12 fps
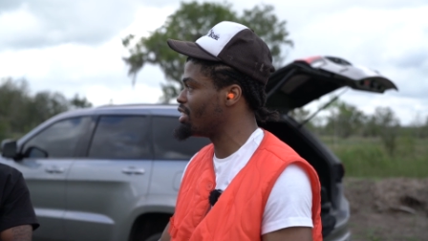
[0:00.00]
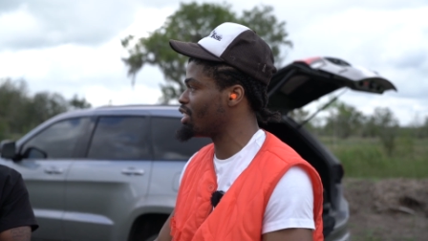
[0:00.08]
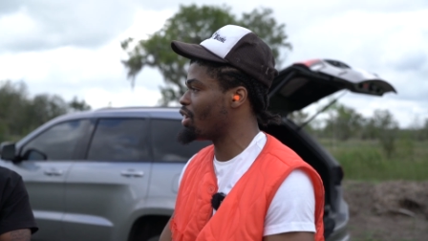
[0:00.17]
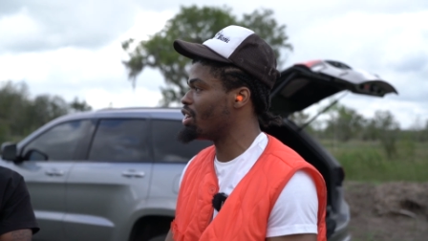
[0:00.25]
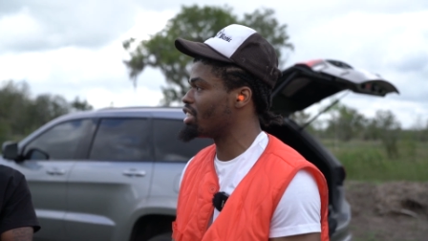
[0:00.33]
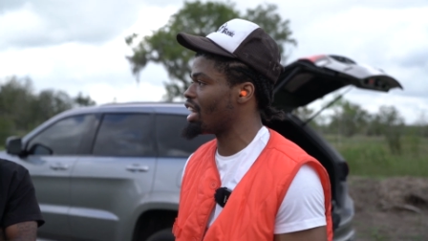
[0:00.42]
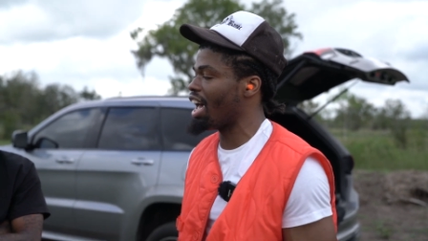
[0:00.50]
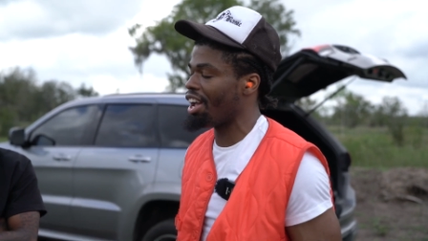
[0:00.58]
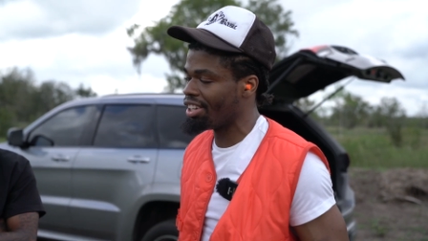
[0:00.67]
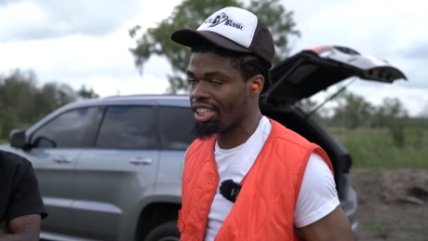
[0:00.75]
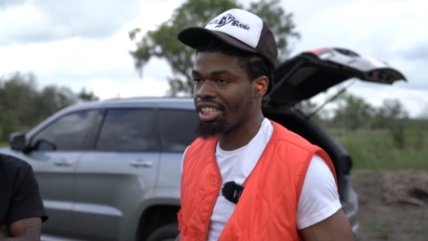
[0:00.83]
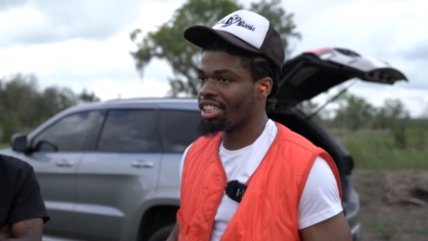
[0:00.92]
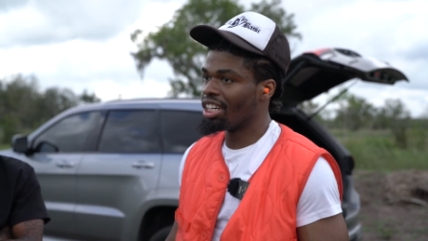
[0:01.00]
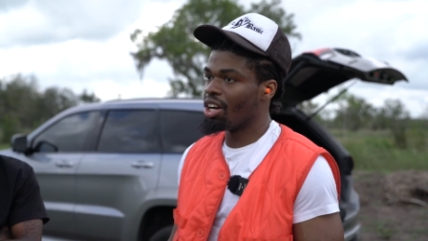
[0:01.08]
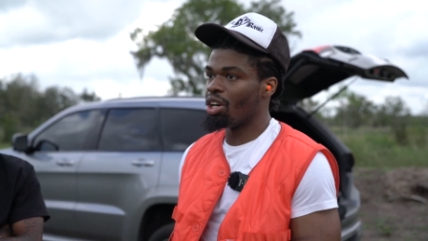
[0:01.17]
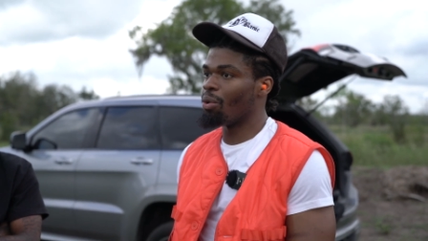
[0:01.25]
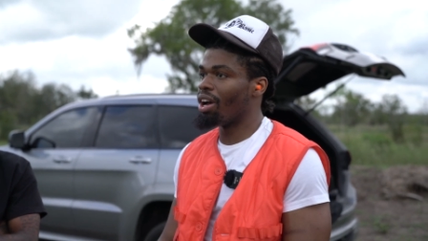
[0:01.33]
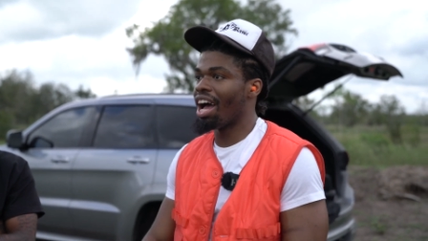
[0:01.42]
So it's like,
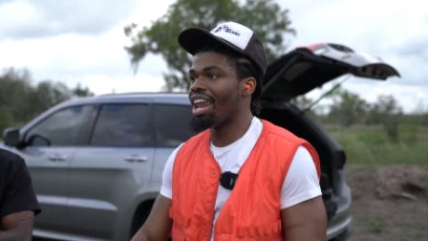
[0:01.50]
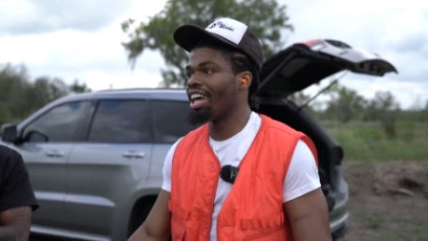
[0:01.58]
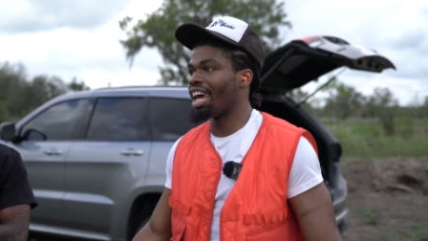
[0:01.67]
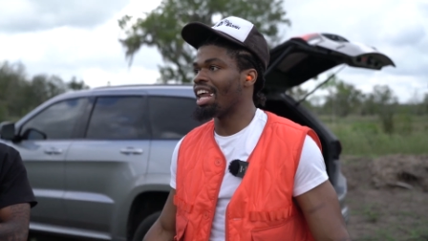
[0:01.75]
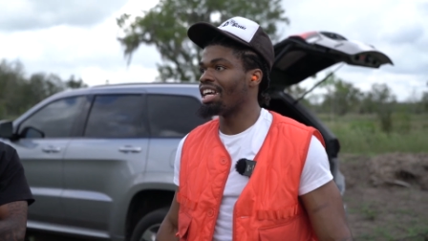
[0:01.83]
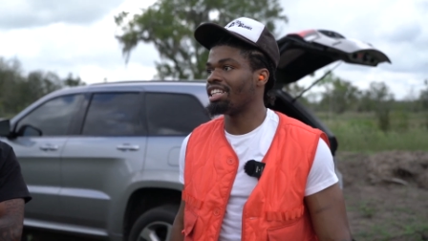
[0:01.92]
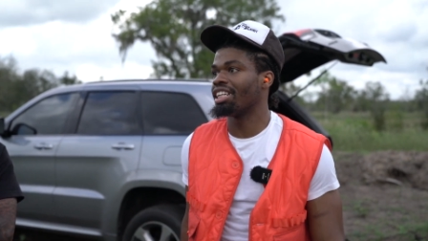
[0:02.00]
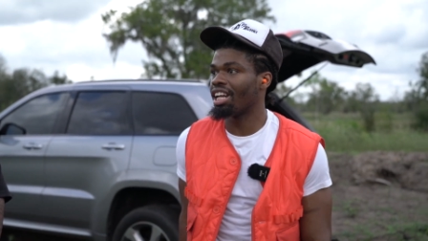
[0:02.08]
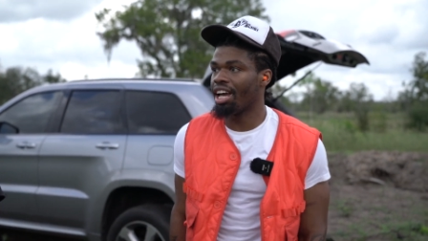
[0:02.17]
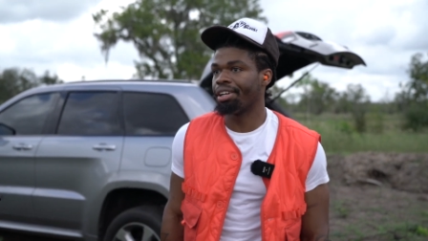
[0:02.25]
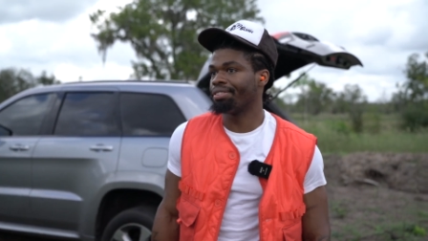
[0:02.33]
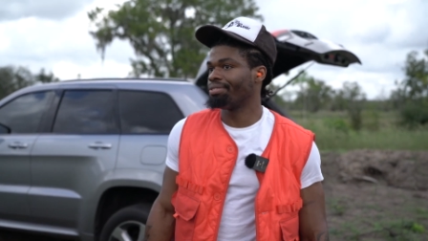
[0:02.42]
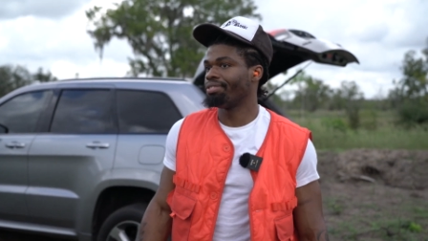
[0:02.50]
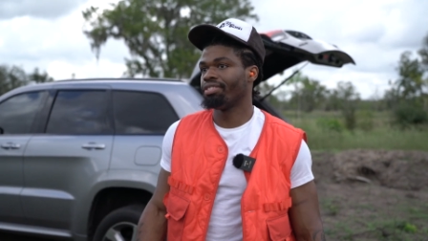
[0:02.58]
the way I look at that shit like,